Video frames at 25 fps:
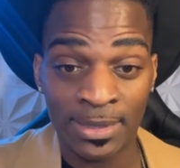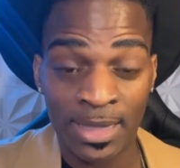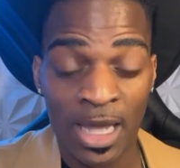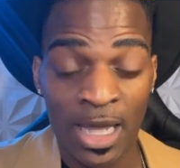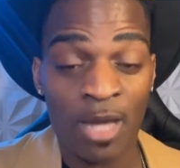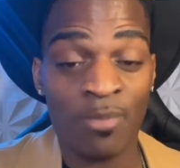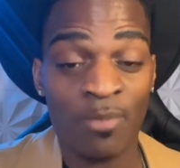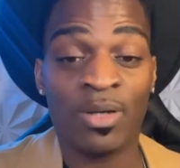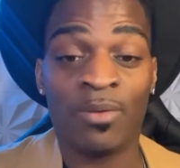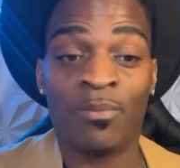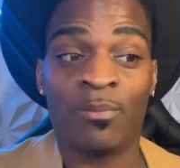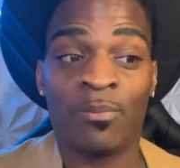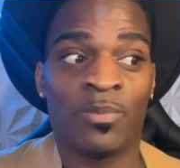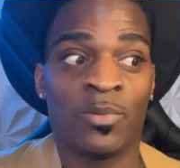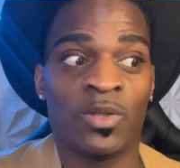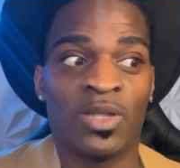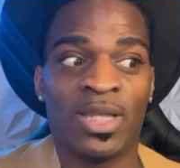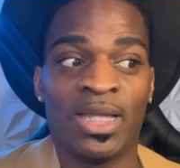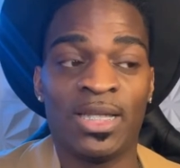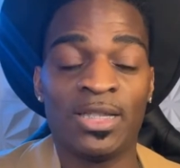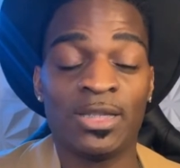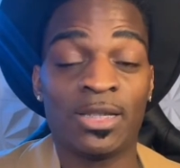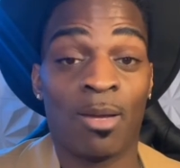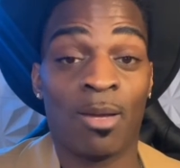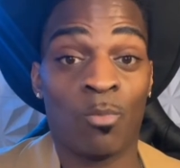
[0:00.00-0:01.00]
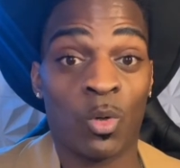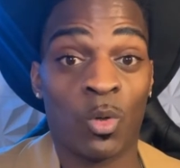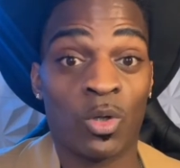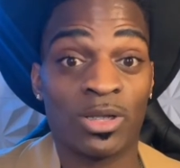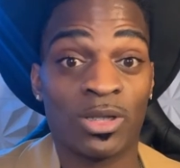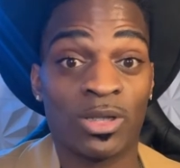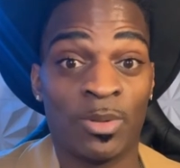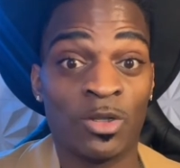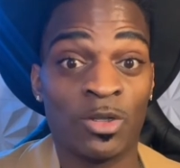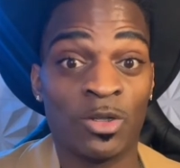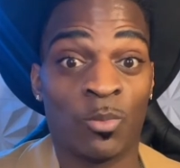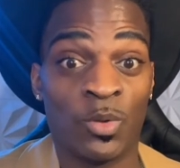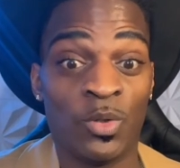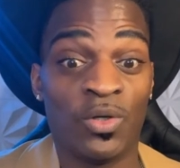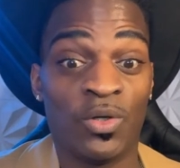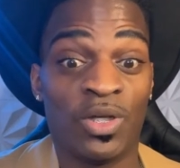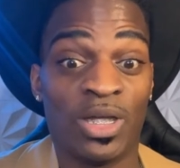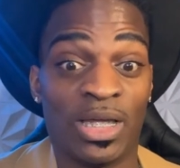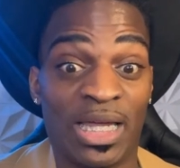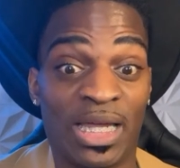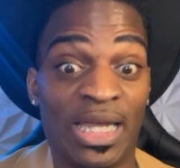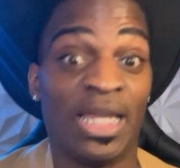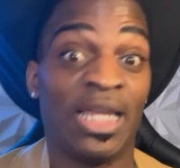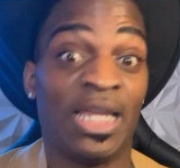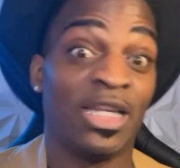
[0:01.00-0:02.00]
Things get more expensive when you
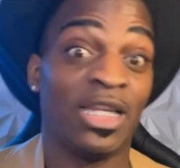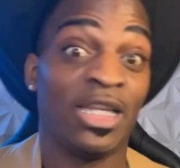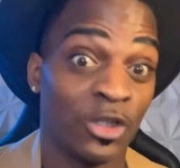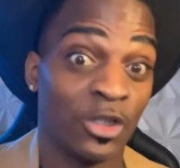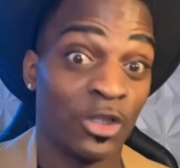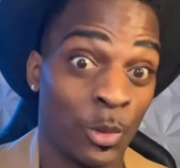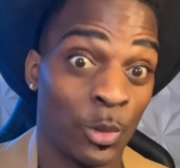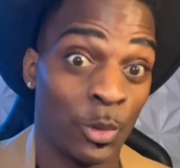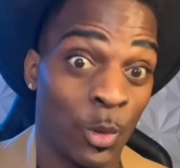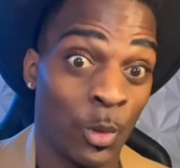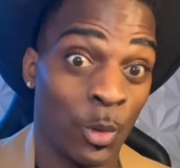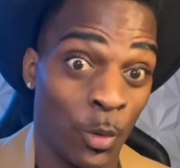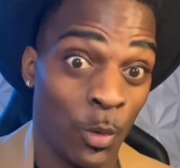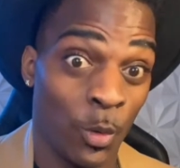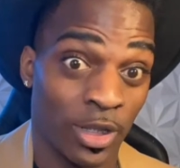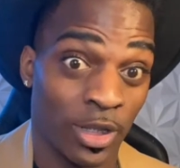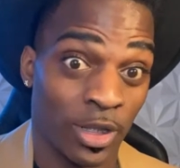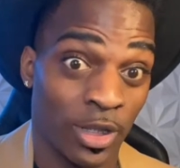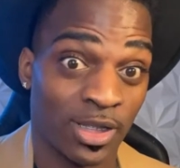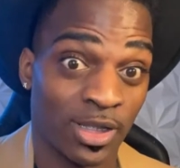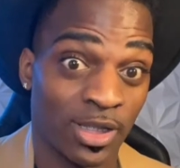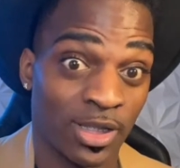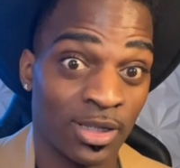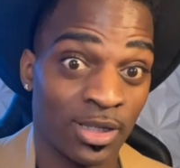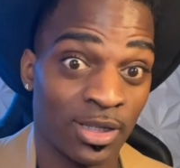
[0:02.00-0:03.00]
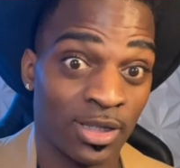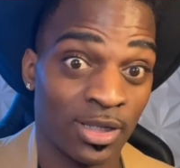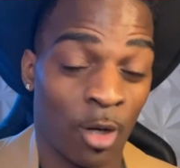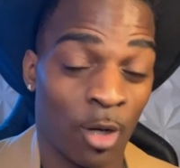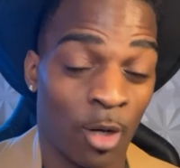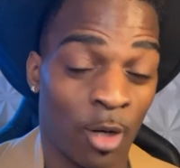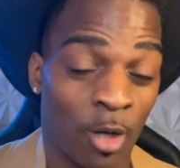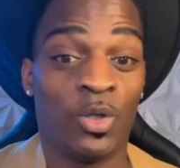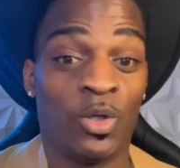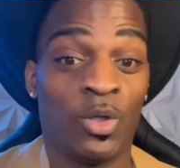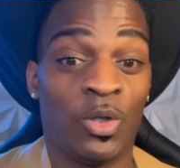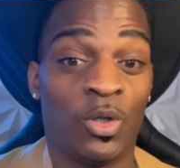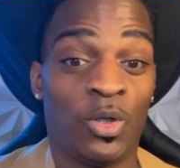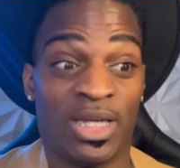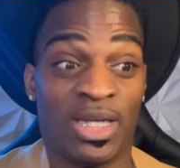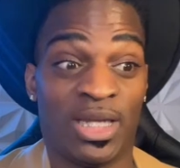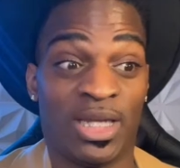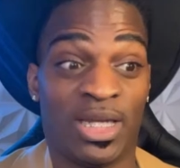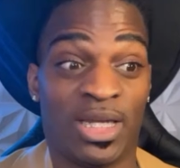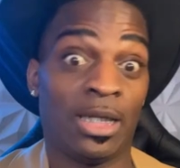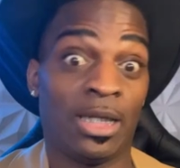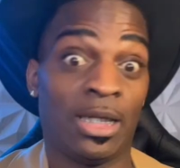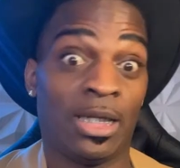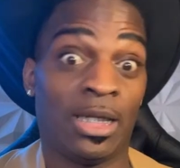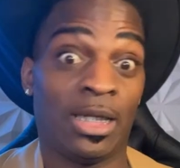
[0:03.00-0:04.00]
get into court. Like when you
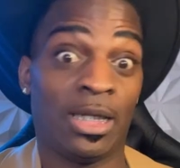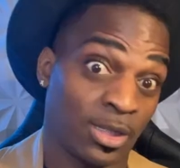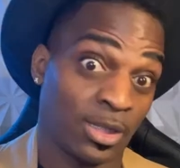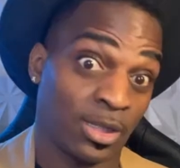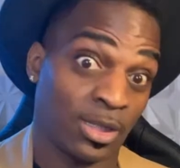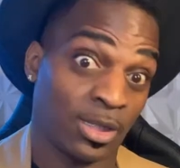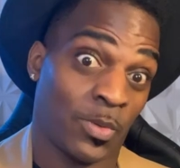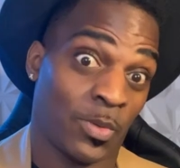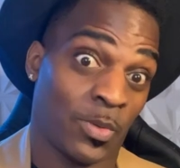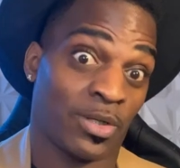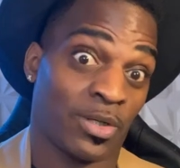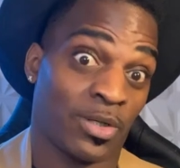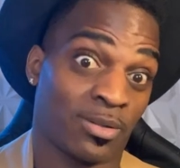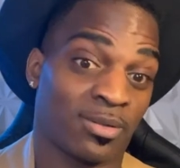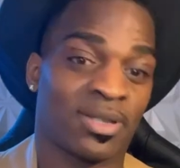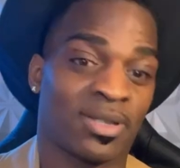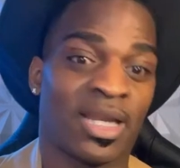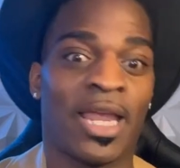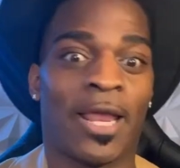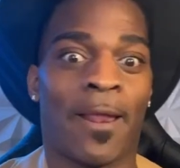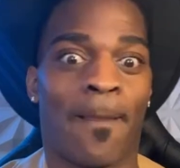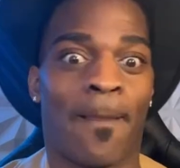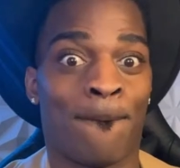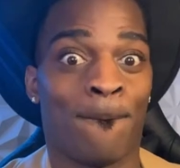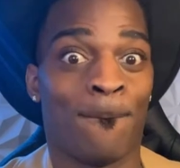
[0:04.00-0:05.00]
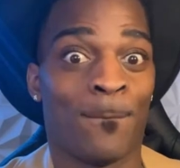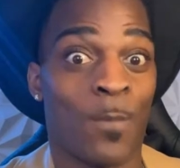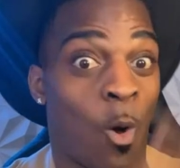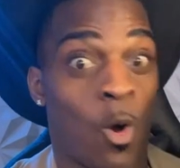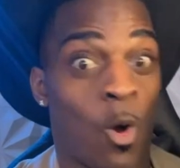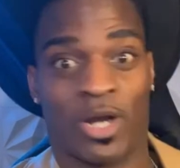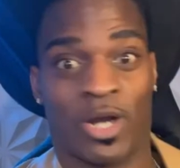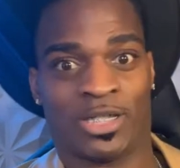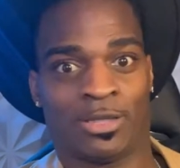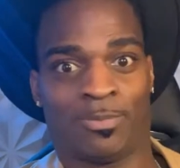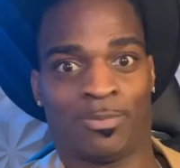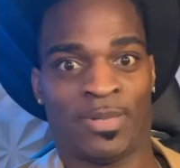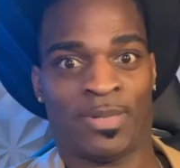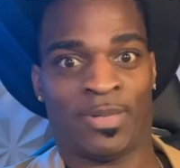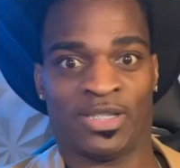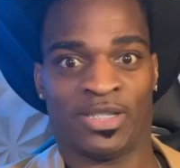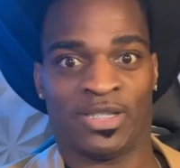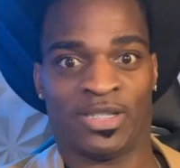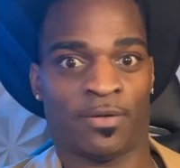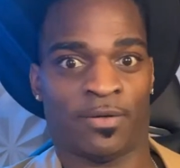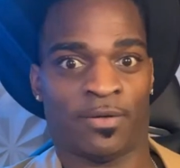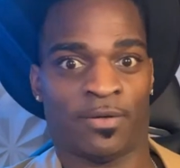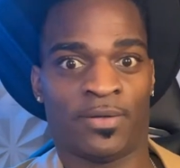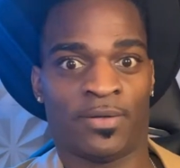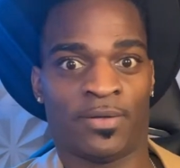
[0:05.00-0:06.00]
get into court, they get more
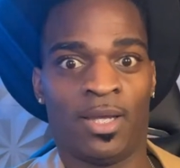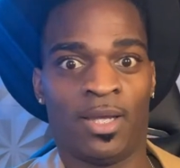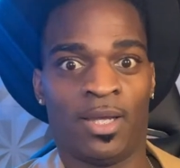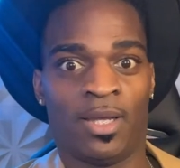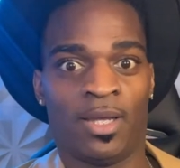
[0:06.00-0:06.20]
expensive.